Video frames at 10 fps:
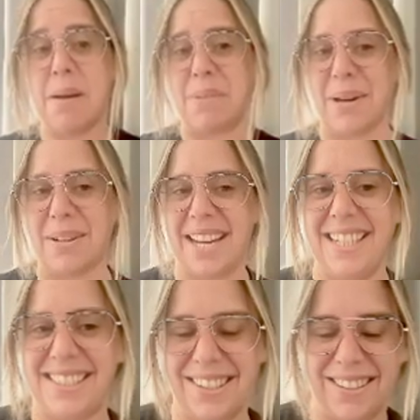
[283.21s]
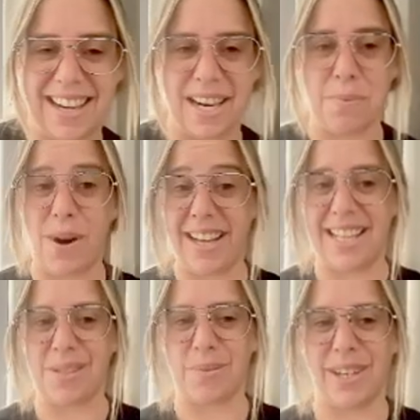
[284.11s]
But I'll get into why
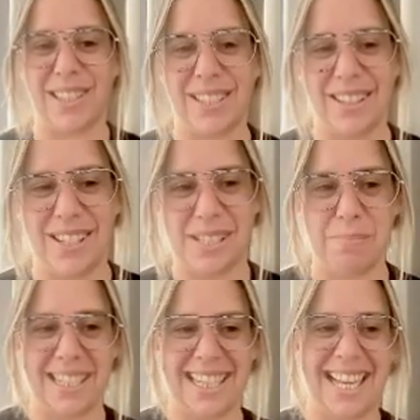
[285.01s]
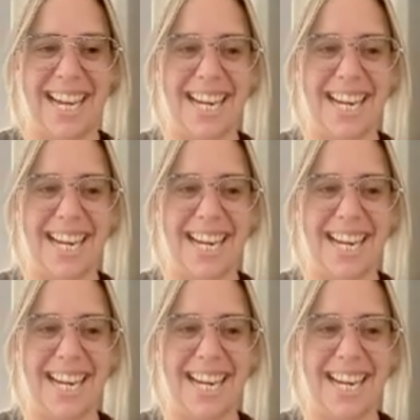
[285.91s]
there's warnings on those a bit later.